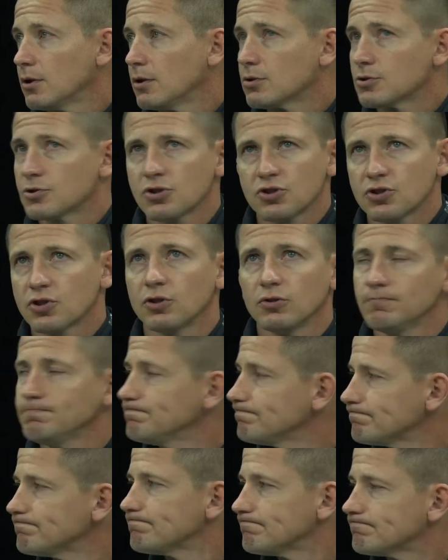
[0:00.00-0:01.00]
Just 2.
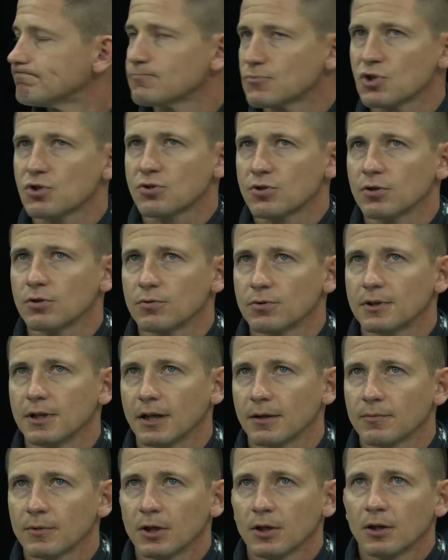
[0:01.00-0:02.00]
Just 2,
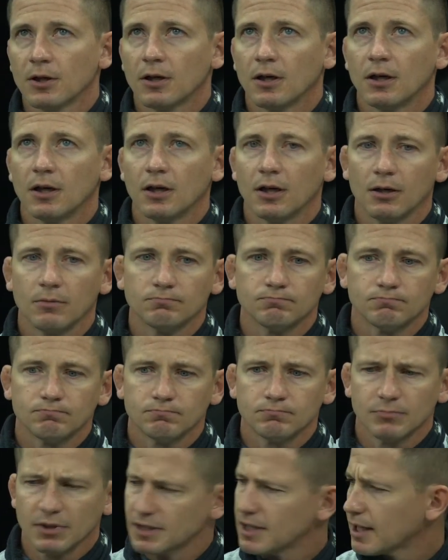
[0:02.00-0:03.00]
yeah.
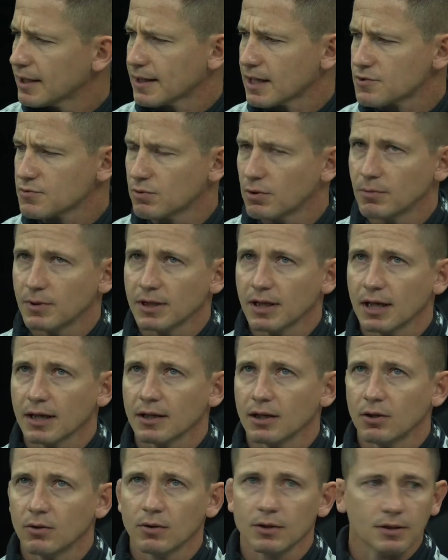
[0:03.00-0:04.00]
But yeah, that's what we got
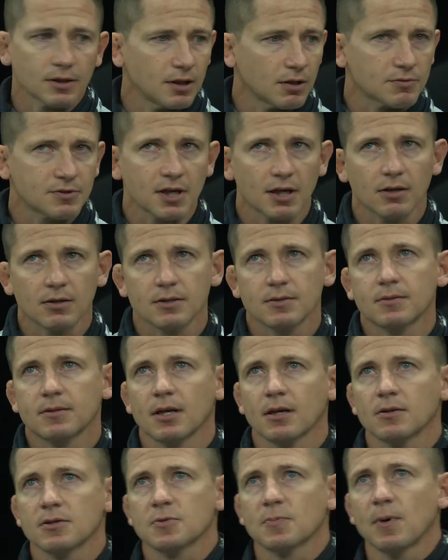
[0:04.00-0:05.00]
going.
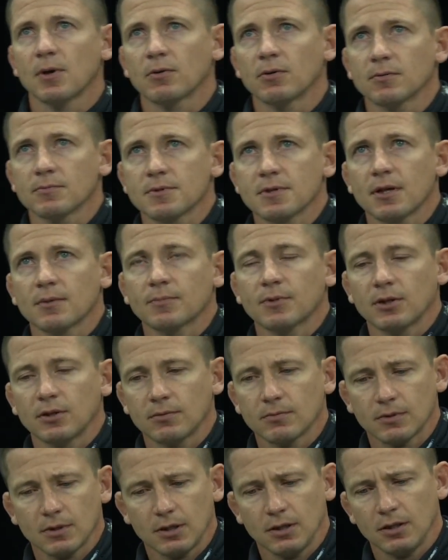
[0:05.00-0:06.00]
Taryn spoke on
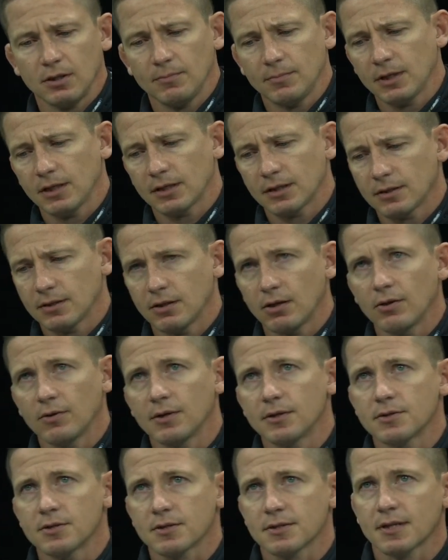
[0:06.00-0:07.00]
something a minute ago
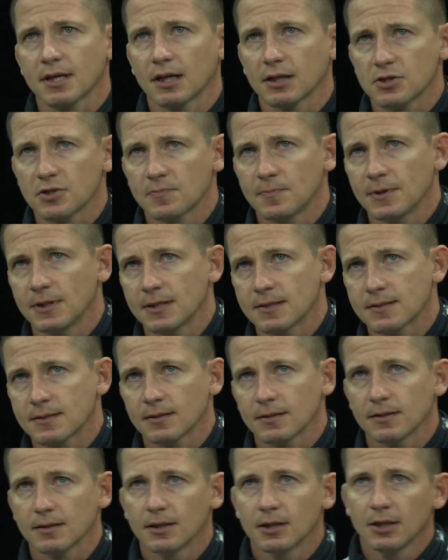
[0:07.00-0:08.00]
that just kind of speaks
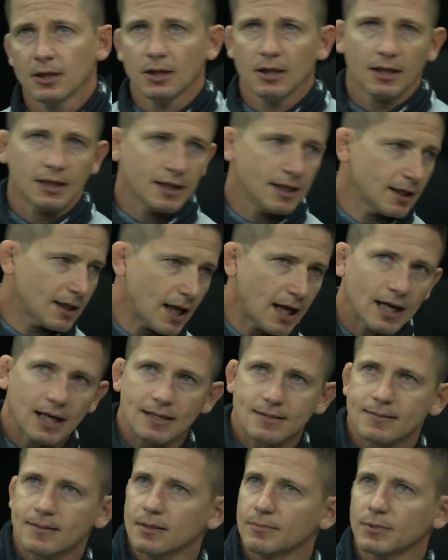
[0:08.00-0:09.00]
to. And again, I
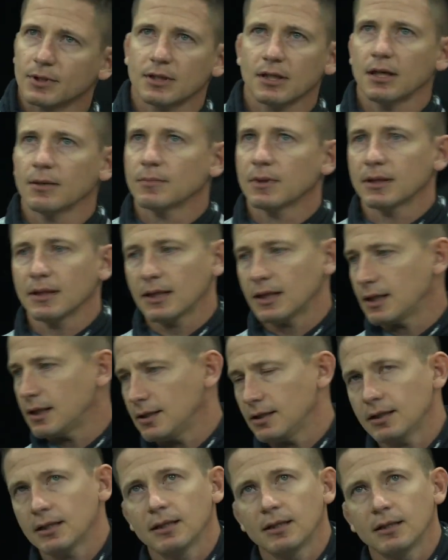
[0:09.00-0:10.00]
asked him to come
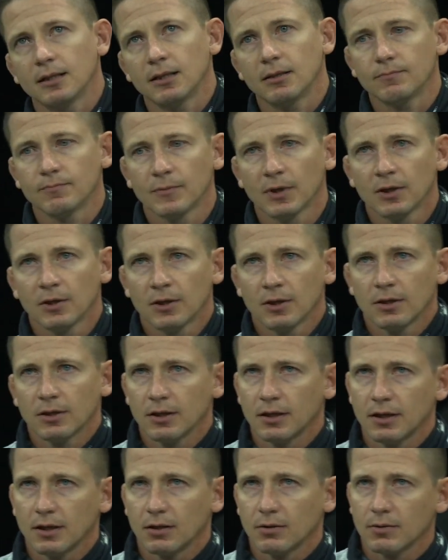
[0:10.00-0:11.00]
today. And
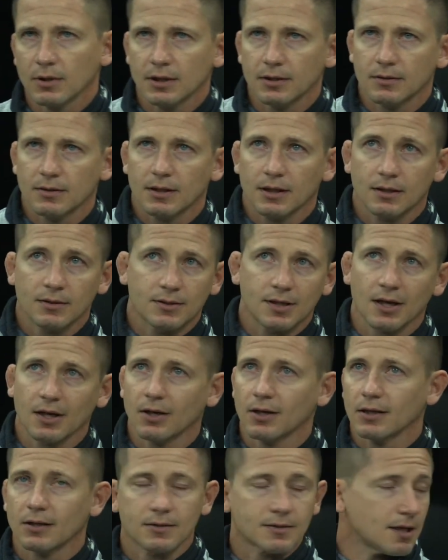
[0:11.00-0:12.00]

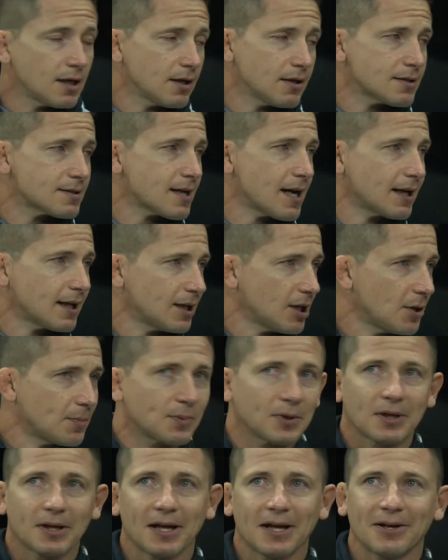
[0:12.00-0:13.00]
Taryn's had an
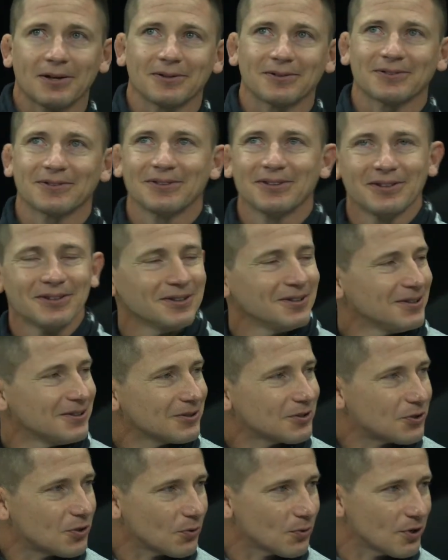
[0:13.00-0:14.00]
up and down
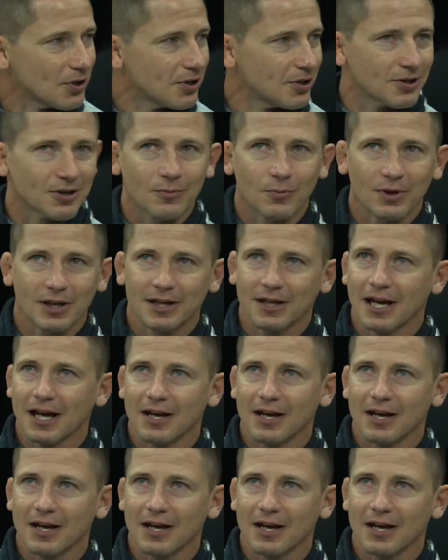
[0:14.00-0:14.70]
career, and we